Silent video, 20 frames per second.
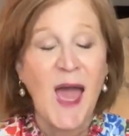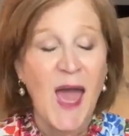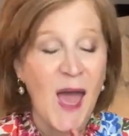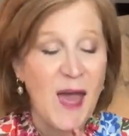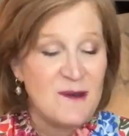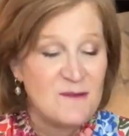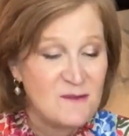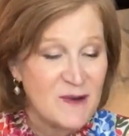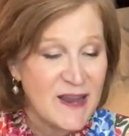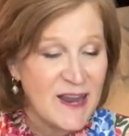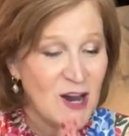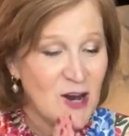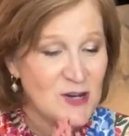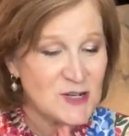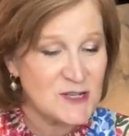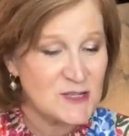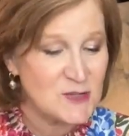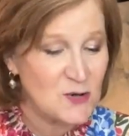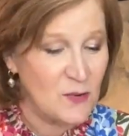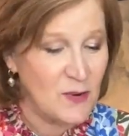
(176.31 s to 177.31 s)
And we are
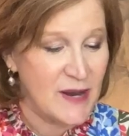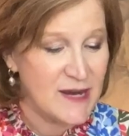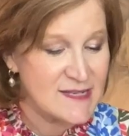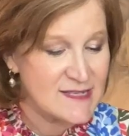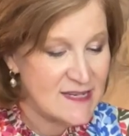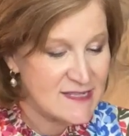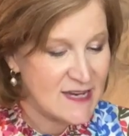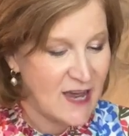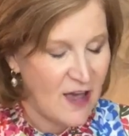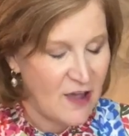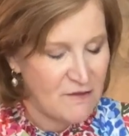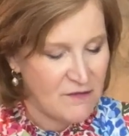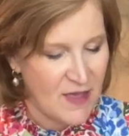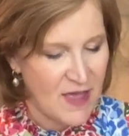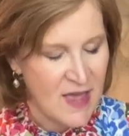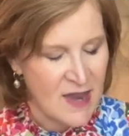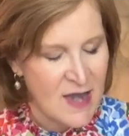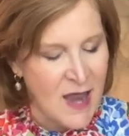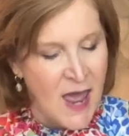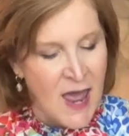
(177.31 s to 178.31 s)
just going to dive
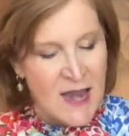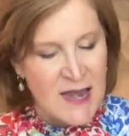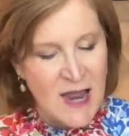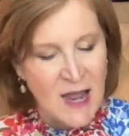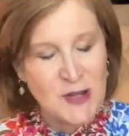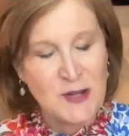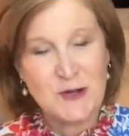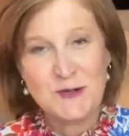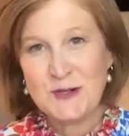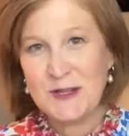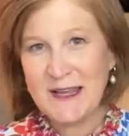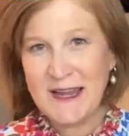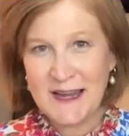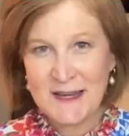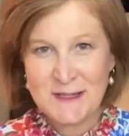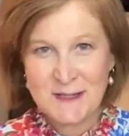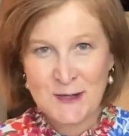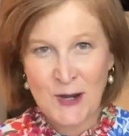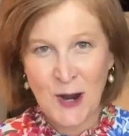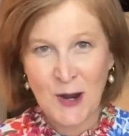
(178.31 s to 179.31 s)
in. Now, usually I
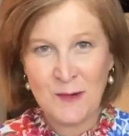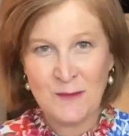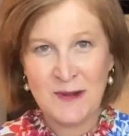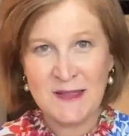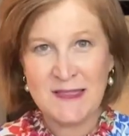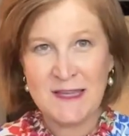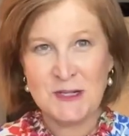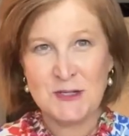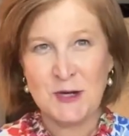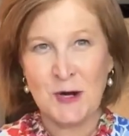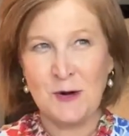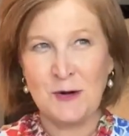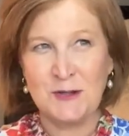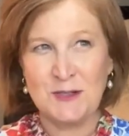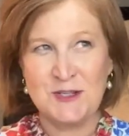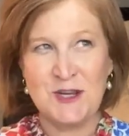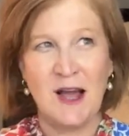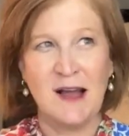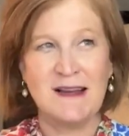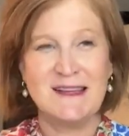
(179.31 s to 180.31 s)
start with the Journal
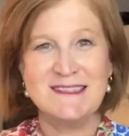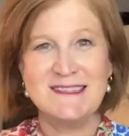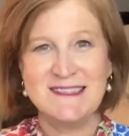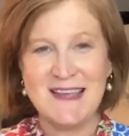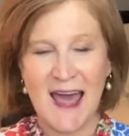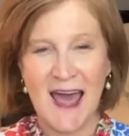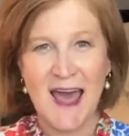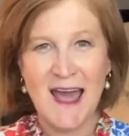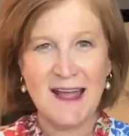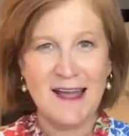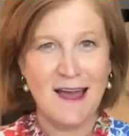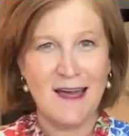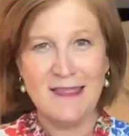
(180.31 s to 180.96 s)
Junk Sak.